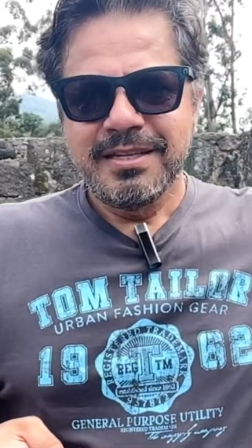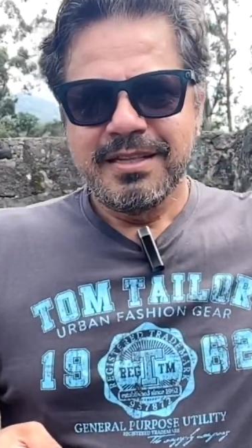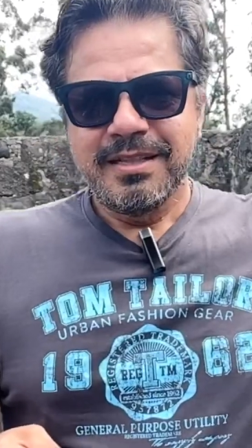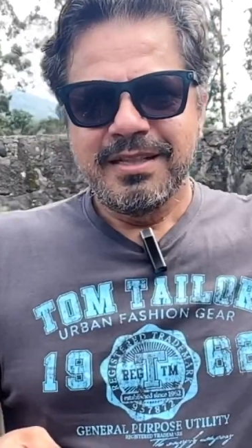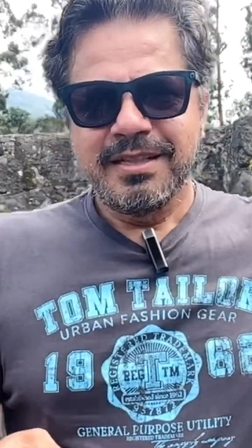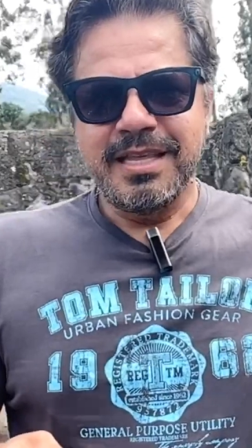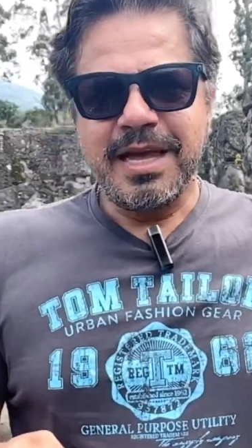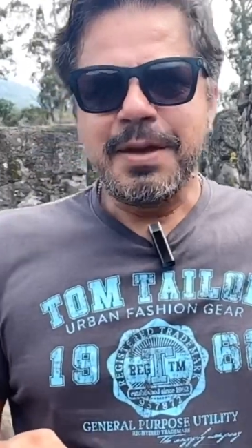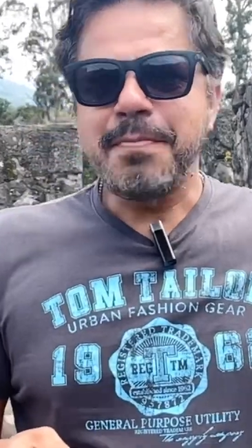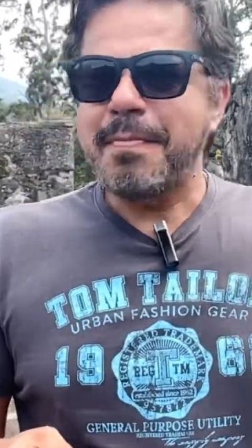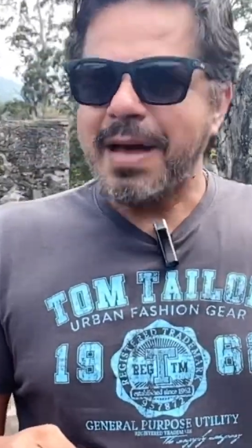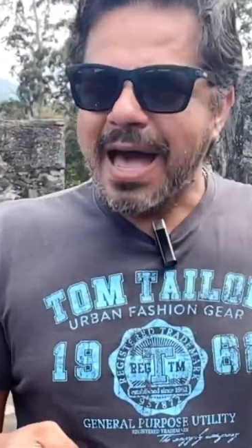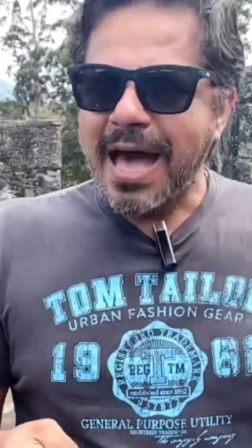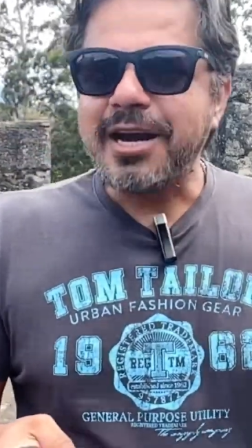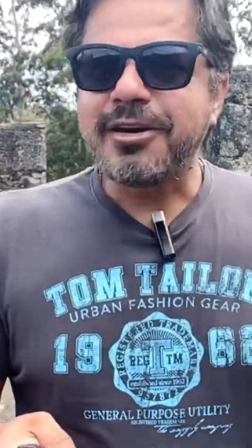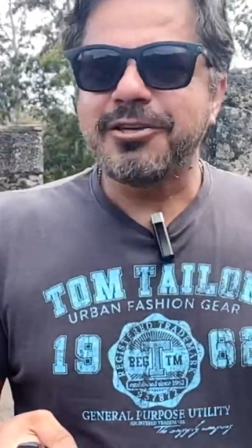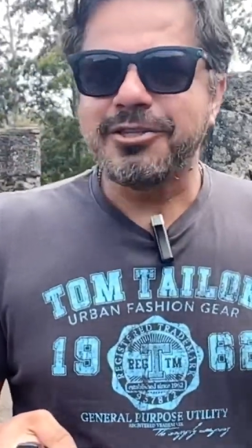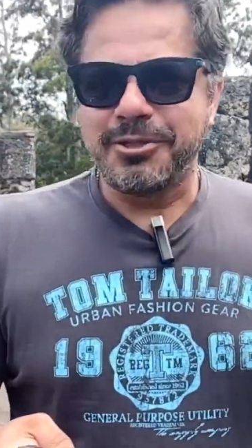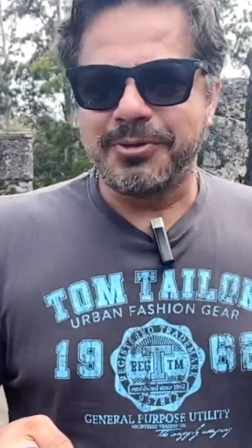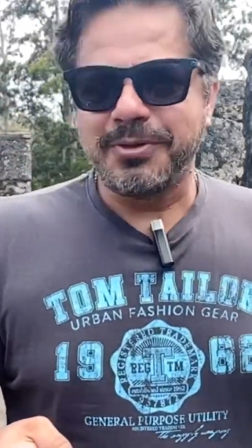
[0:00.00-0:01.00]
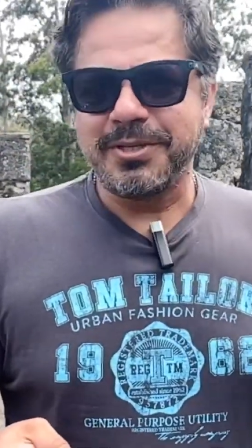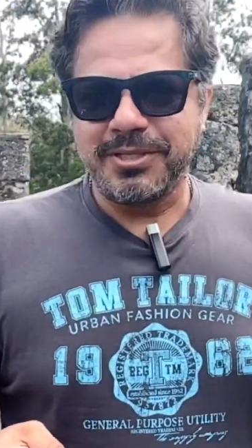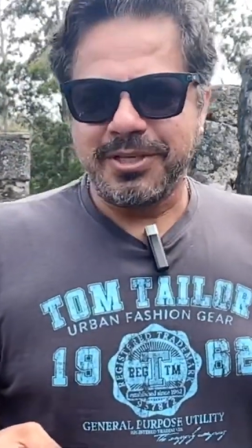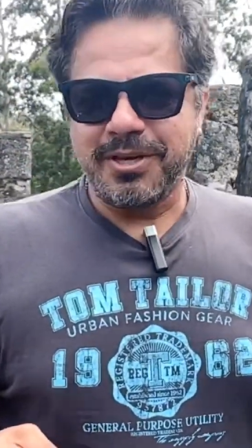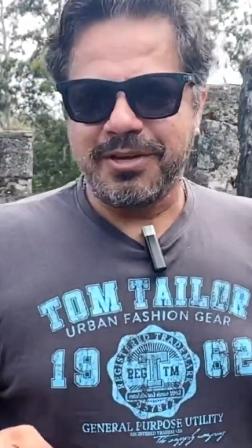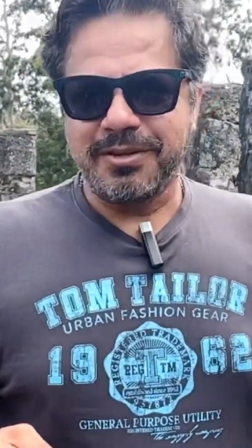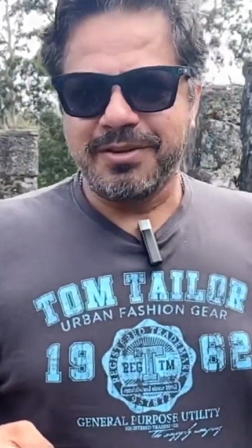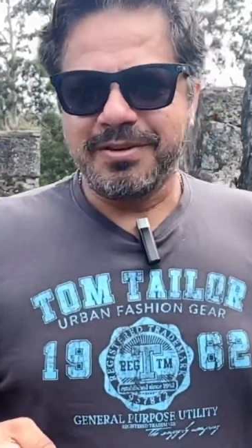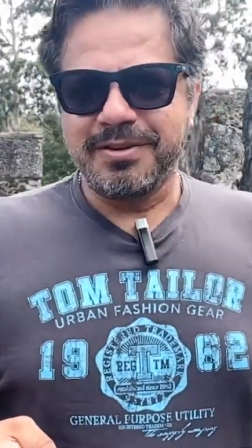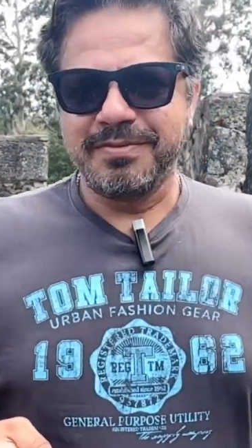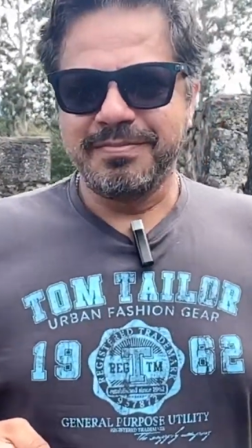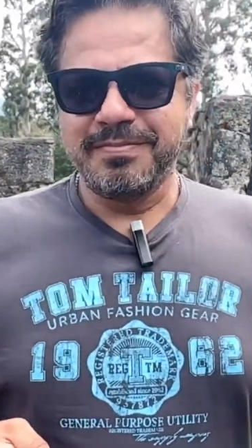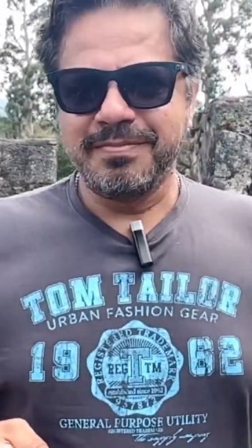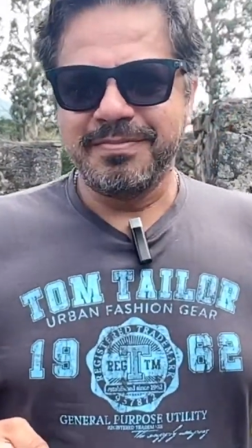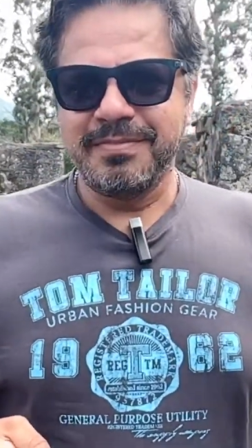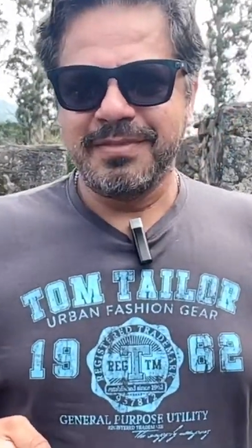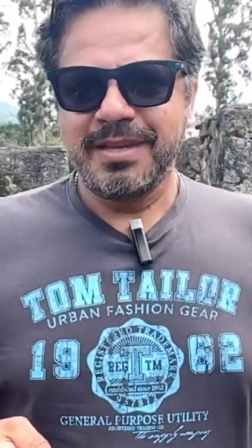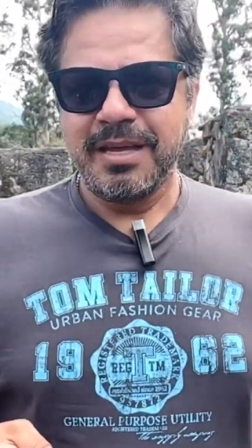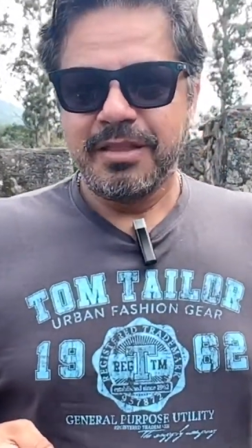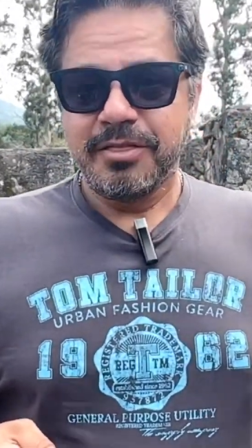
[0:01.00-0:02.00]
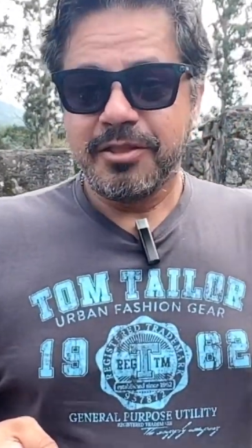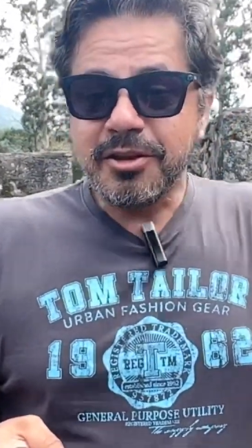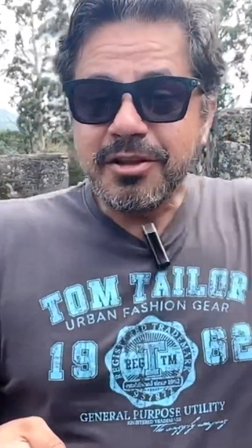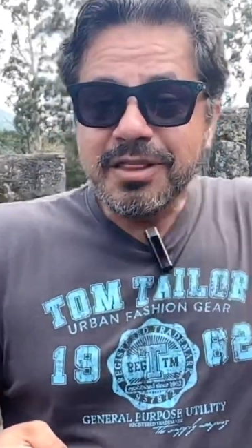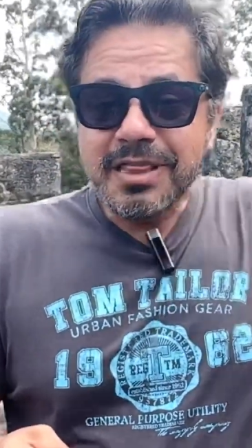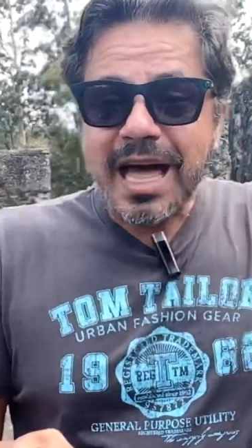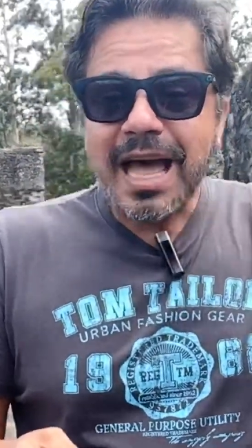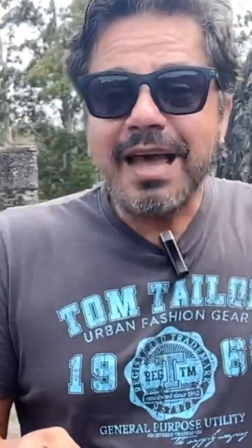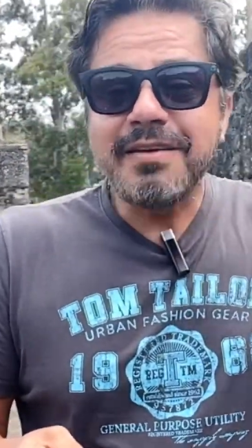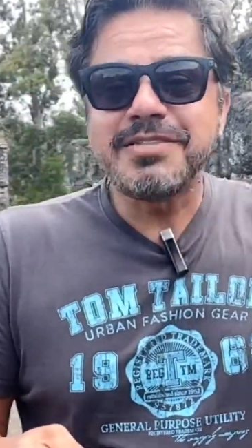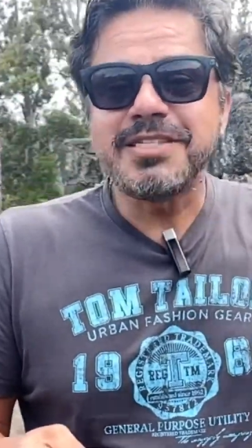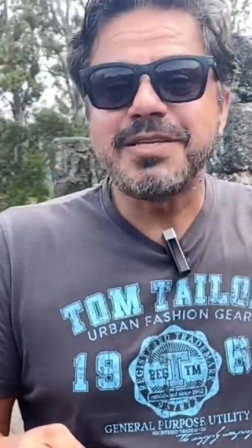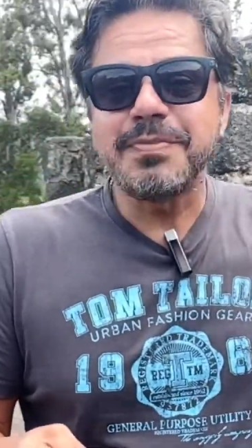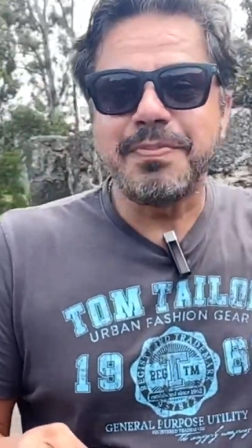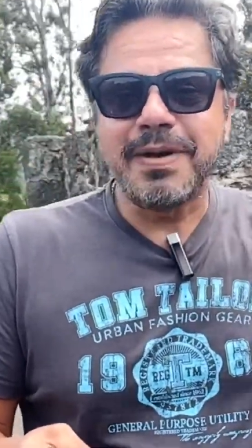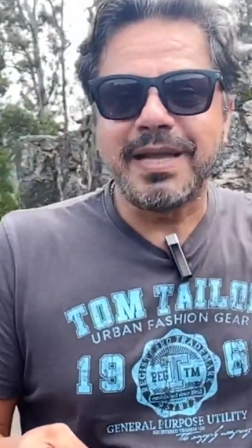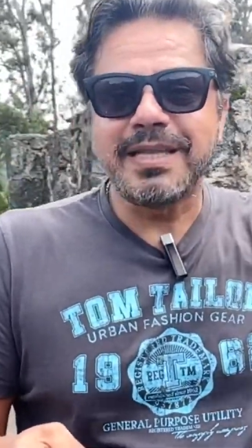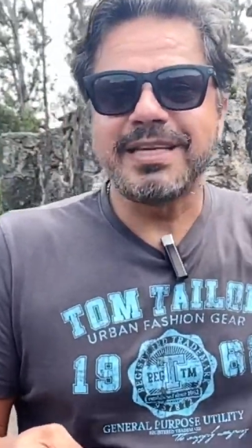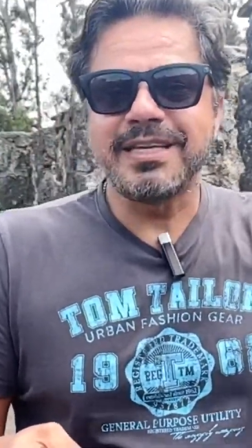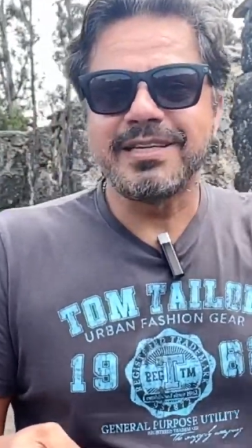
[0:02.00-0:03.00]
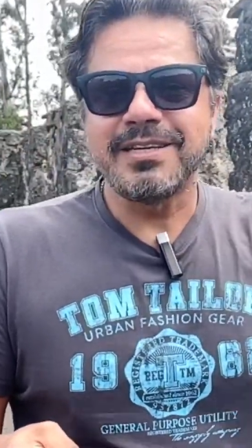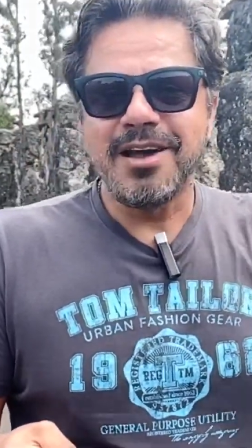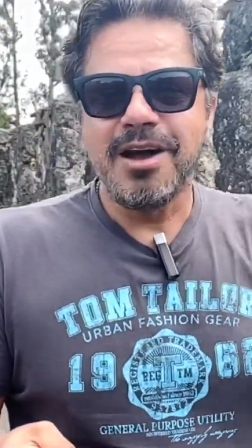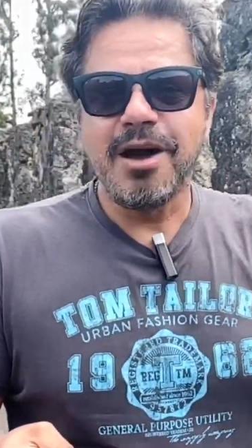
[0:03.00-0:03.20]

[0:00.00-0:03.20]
they matter to each other. Their lives dependent